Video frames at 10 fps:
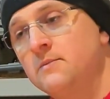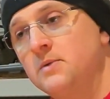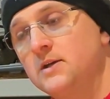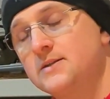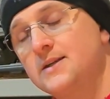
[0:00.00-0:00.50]

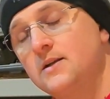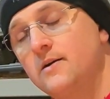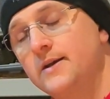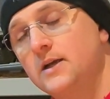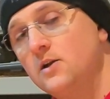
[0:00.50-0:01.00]
because
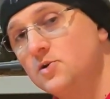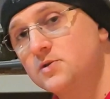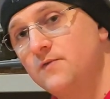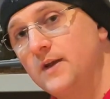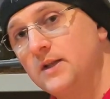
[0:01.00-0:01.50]
unlike a lot
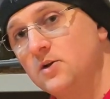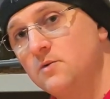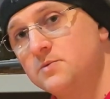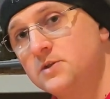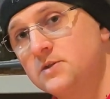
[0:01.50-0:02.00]
of
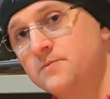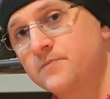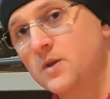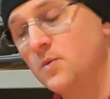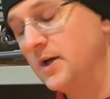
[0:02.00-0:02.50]
helicopters
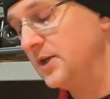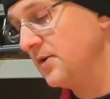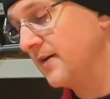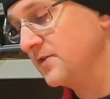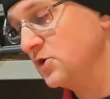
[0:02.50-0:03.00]
where you
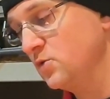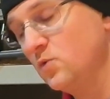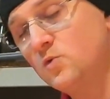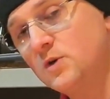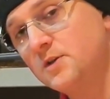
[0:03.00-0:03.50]
have to do
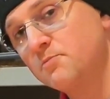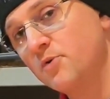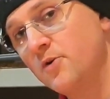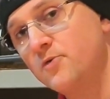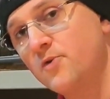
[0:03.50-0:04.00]
all of the
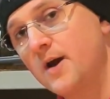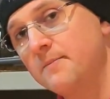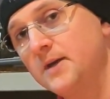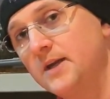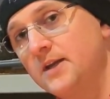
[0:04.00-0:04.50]

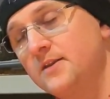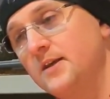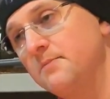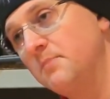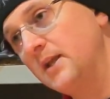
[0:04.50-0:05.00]
programming,
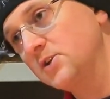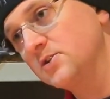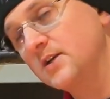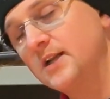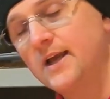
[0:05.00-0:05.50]
the
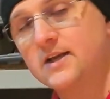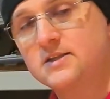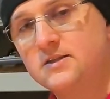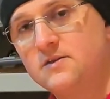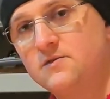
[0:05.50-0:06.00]
pitch
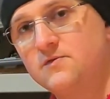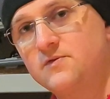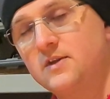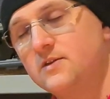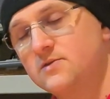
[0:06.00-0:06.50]
collective,
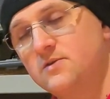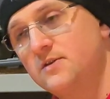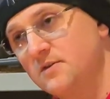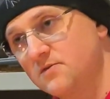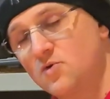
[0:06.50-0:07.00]
the
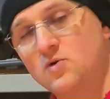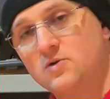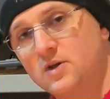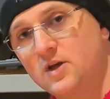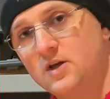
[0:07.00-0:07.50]

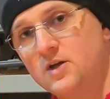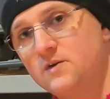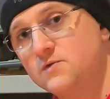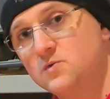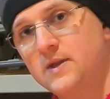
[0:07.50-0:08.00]
throttle
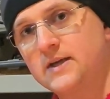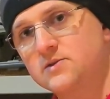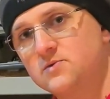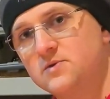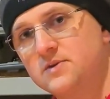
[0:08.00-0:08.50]
curves, all that
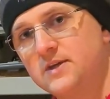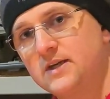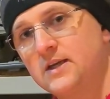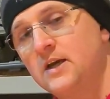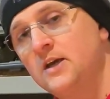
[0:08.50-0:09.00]
sort of thing,